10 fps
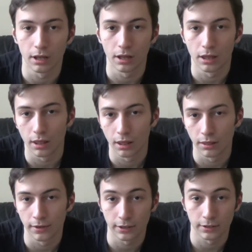There are
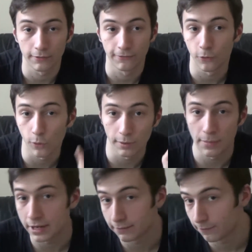4 main
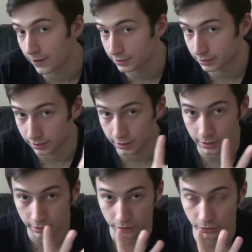phases in the
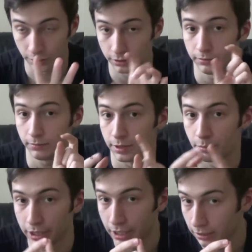turn: the beginning
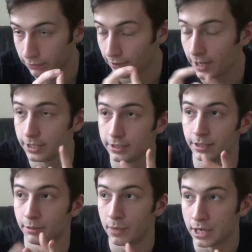phase, the
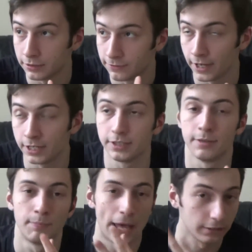main phase, the battle
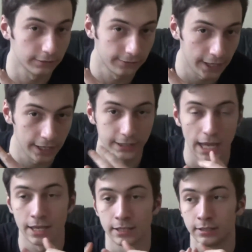phase,
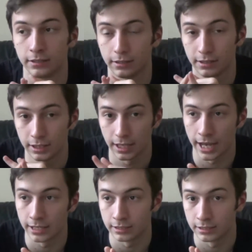and the
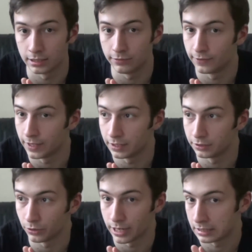end phase or
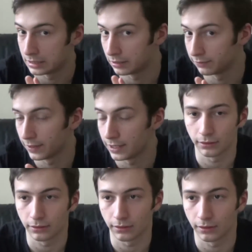ending phase.
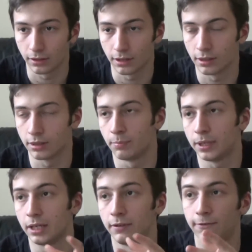The beginning
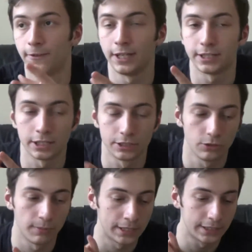phase has 2 main
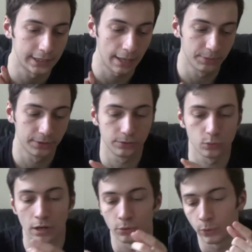steps, one
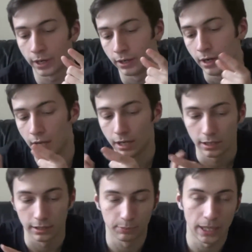where the
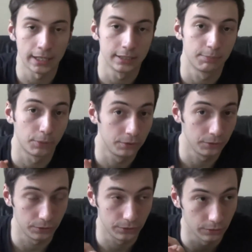planets produce
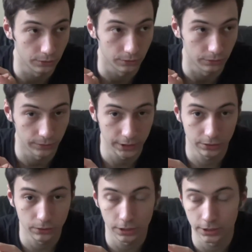your resource,
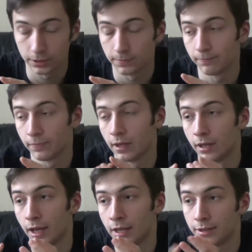and the
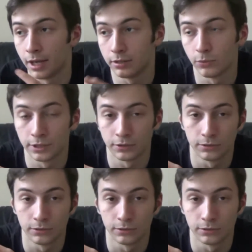other when you